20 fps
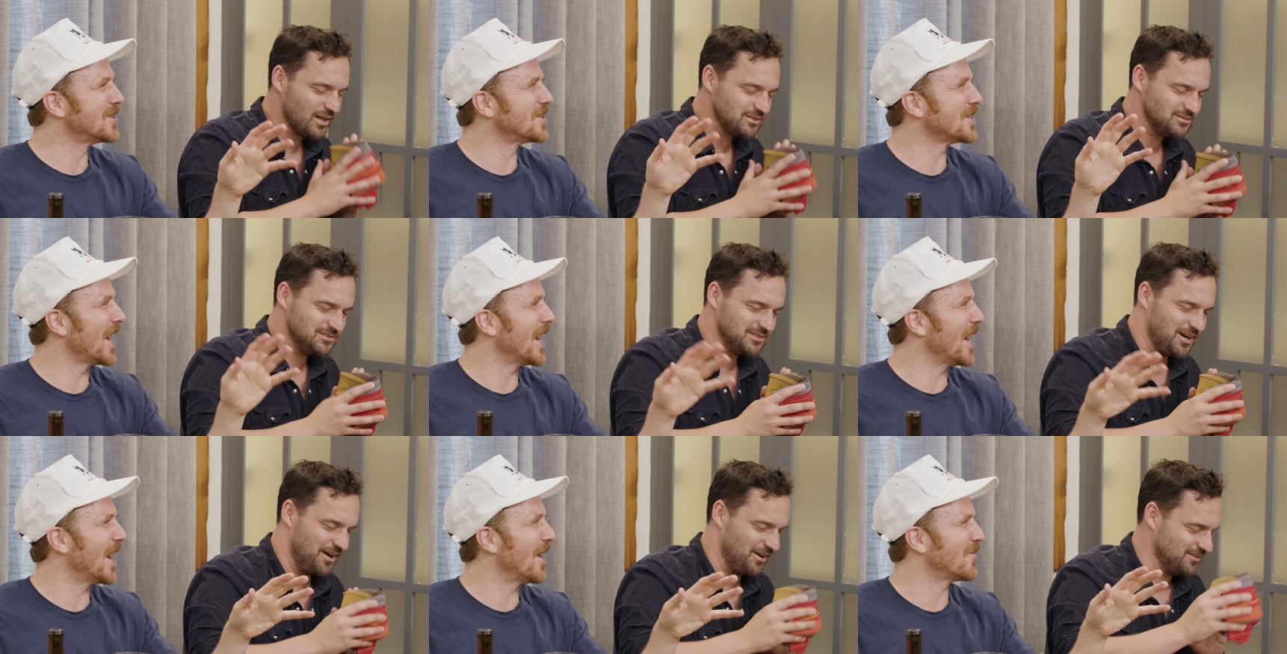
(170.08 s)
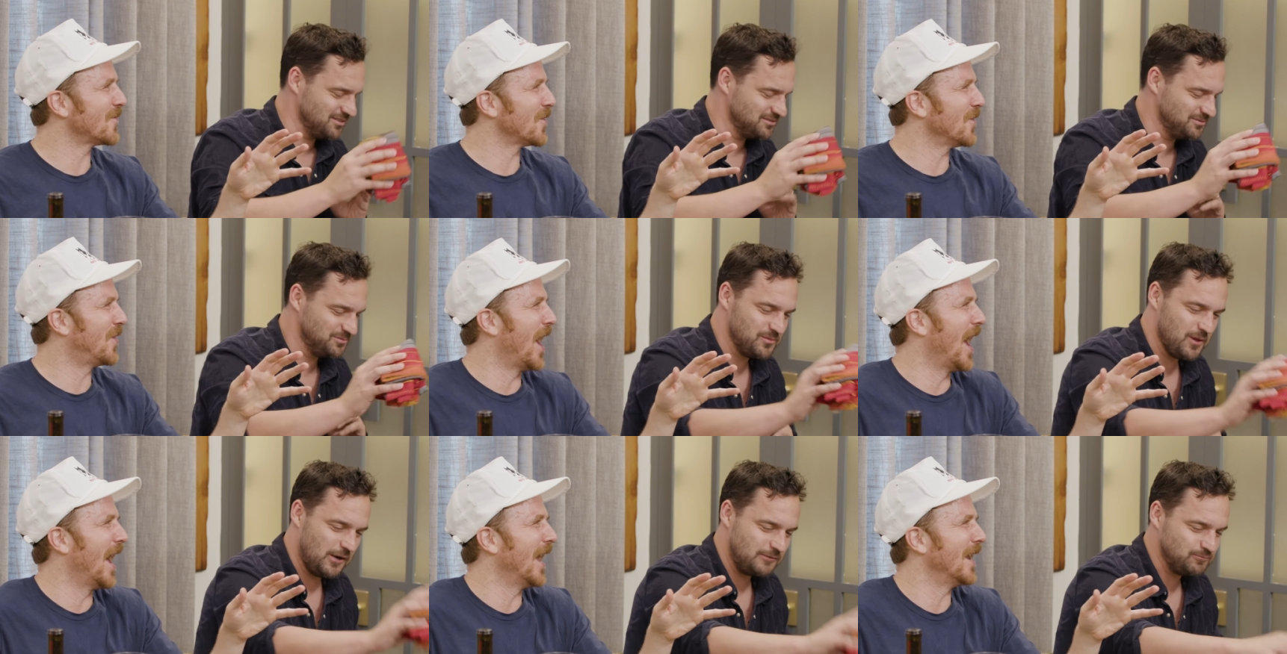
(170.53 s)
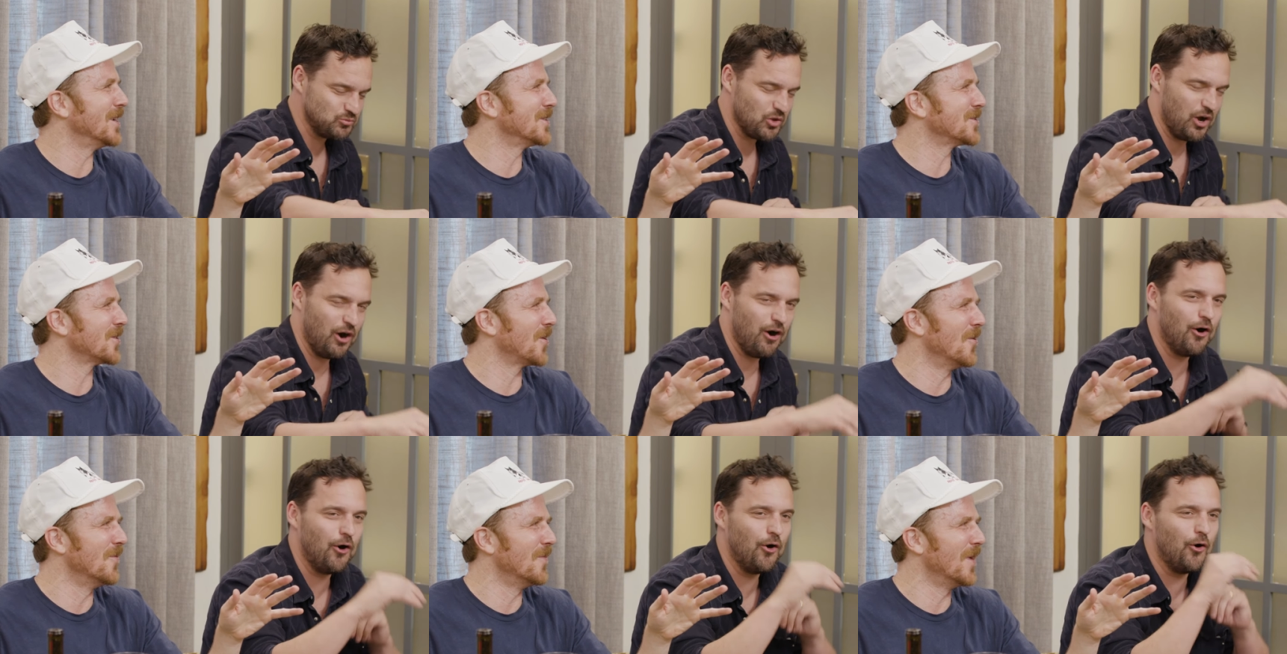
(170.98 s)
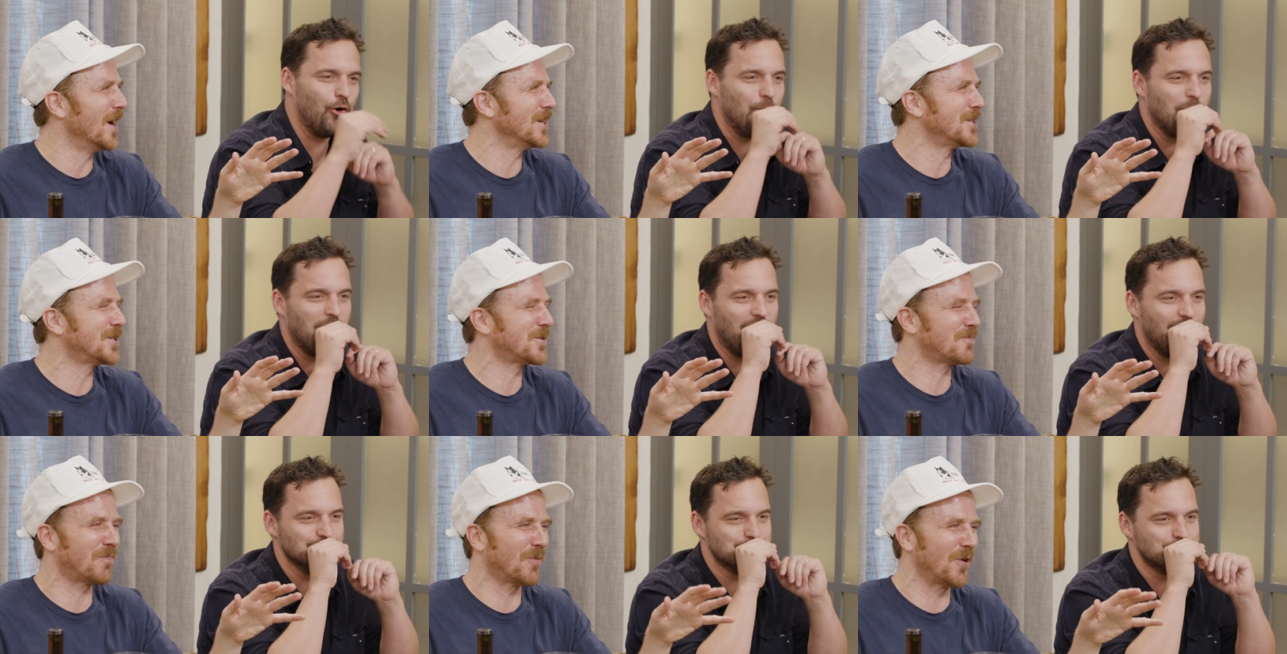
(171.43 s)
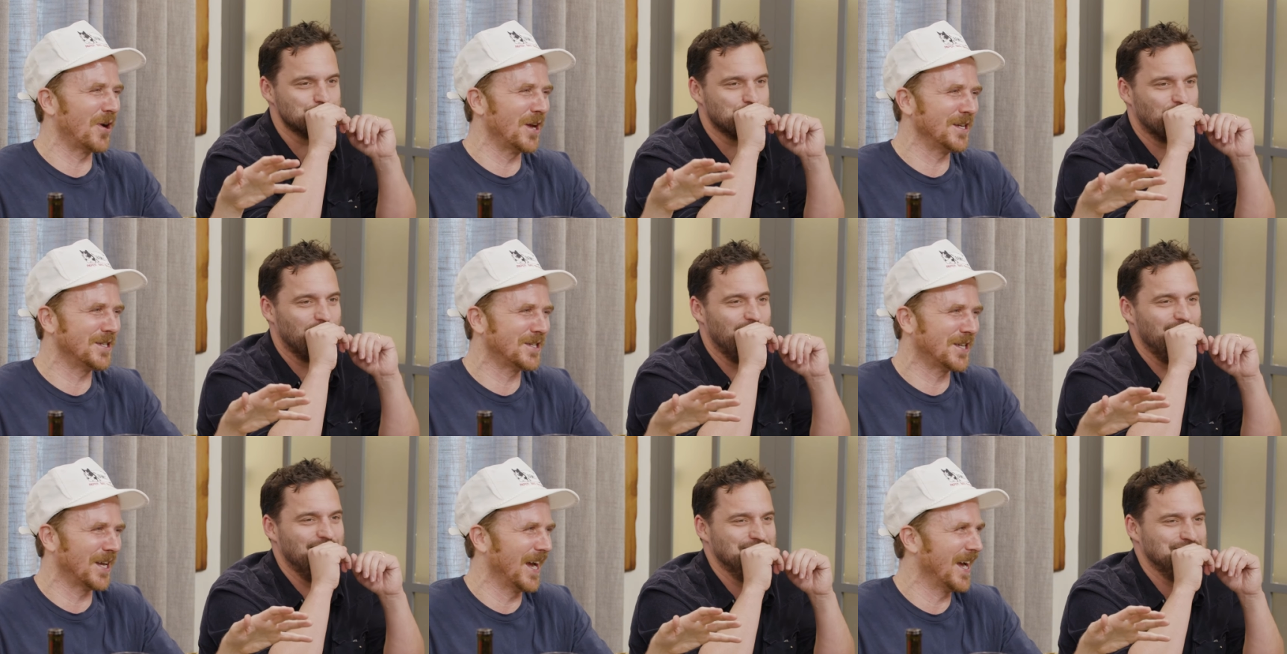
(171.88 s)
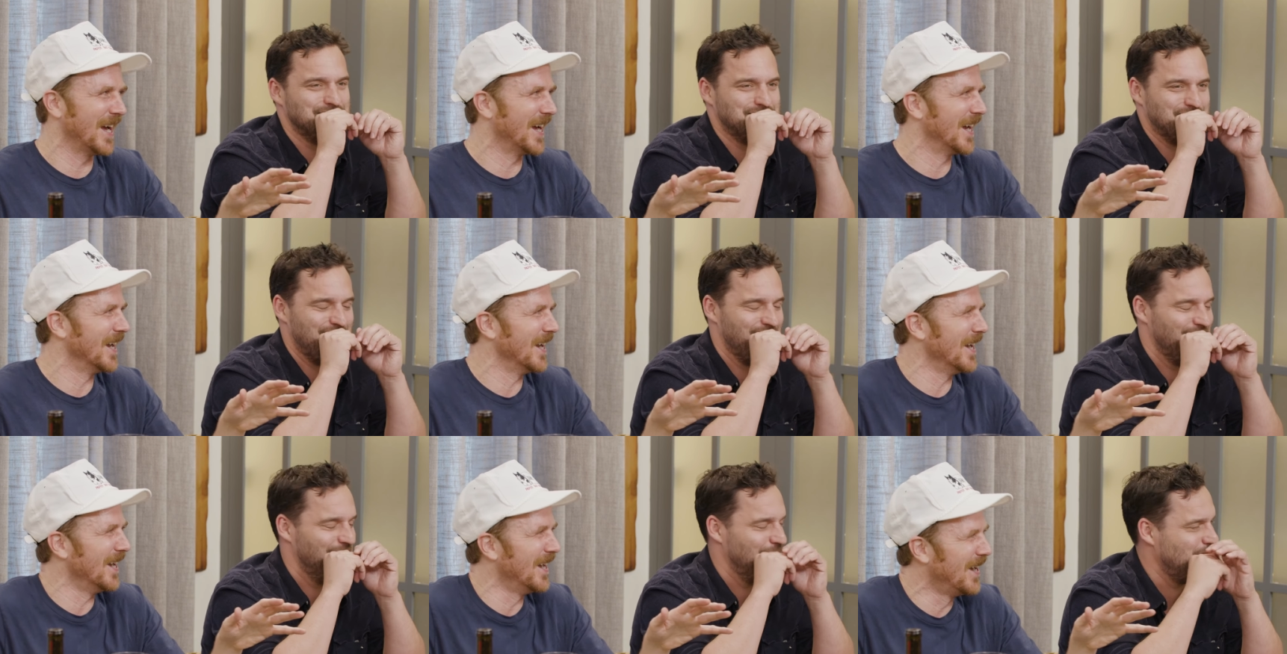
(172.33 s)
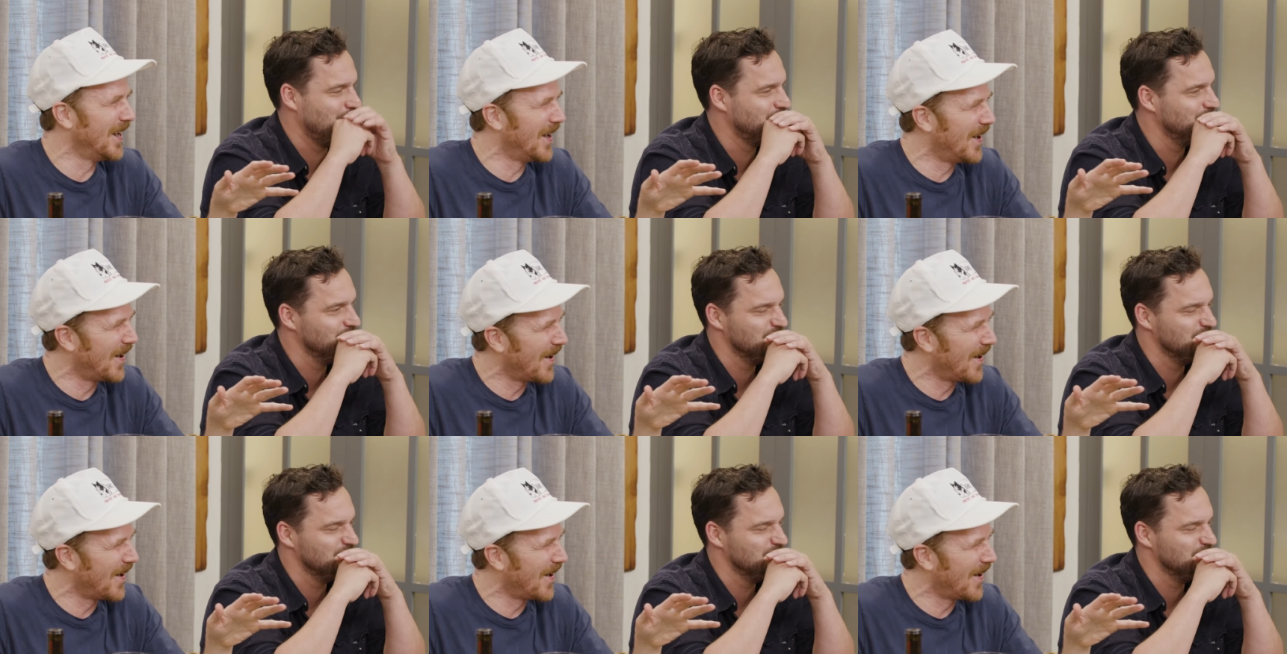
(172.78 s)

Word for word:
Speaker 1: say after that is, oh, "Oh, my, my spray, spray tan. tan.